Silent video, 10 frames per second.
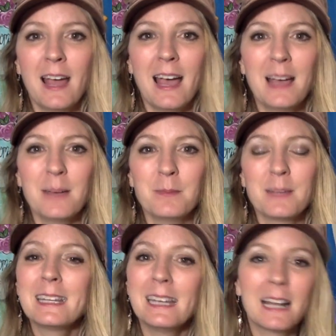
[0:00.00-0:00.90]
And
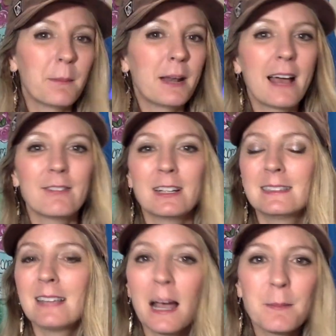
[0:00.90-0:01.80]
again, I'm going to have a
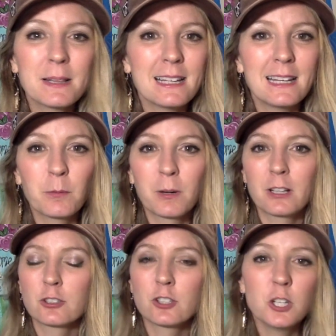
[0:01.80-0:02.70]
time at the end where
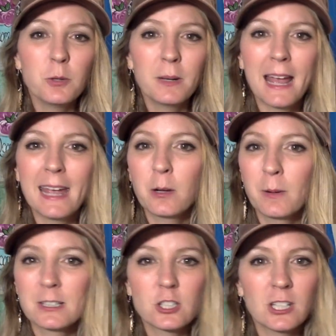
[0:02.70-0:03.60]
there's Q&A,
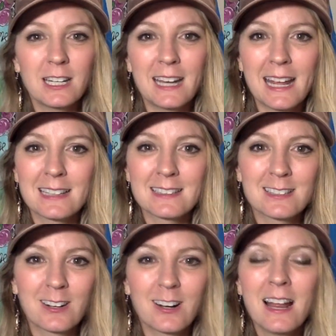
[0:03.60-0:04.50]
question and
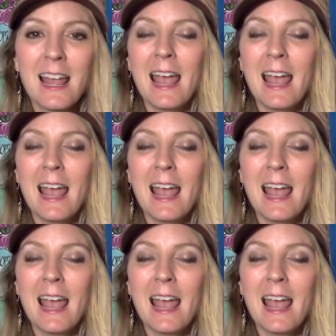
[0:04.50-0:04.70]
answer,